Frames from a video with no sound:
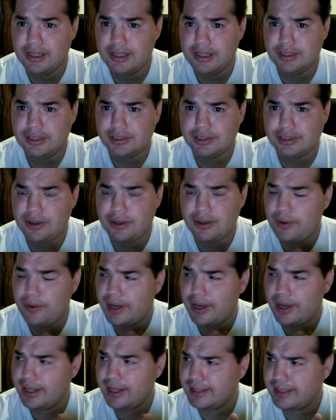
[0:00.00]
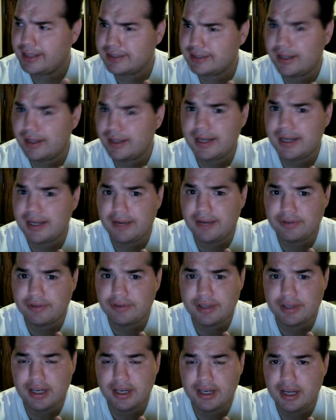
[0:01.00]
So that's all I got for
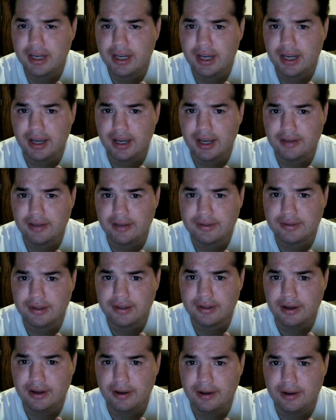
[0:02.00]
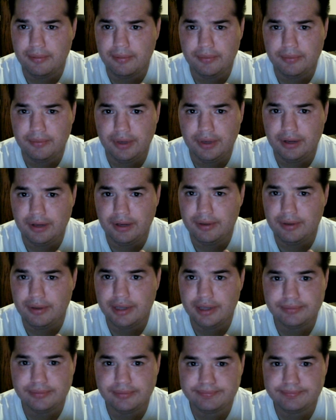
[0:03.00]
today, guys. You know
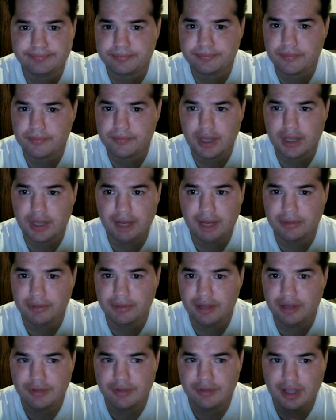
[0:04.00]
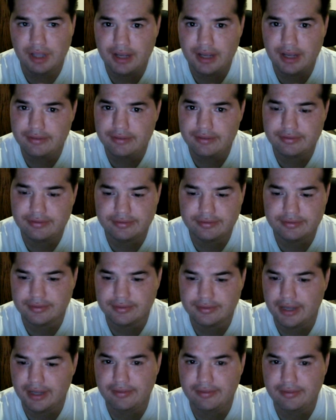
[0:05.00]
what? I'm loving life.
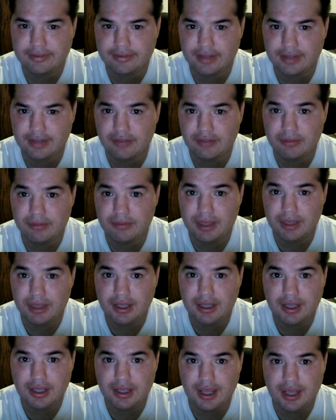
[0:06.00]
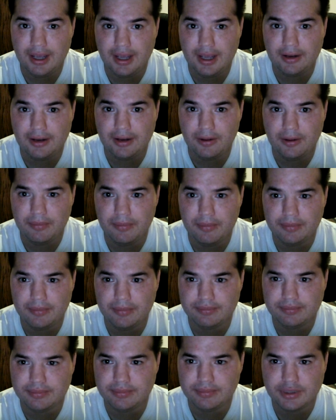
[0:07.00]
Life's loving me, and
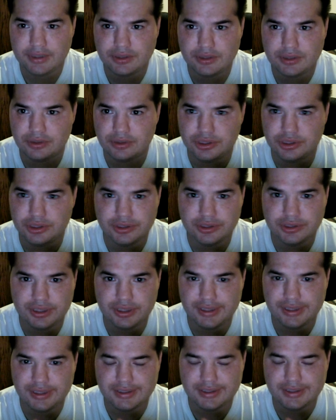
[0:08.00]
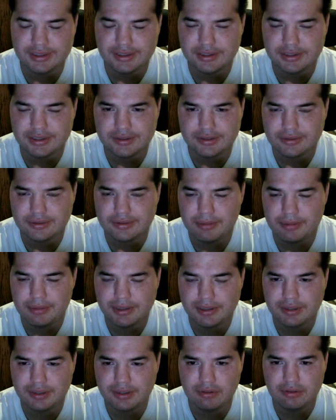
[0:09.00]
this whole juice thing is just the
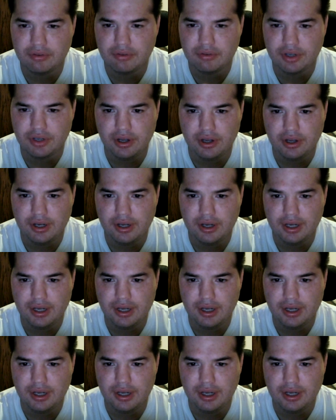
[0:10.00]
best thing I've ever done.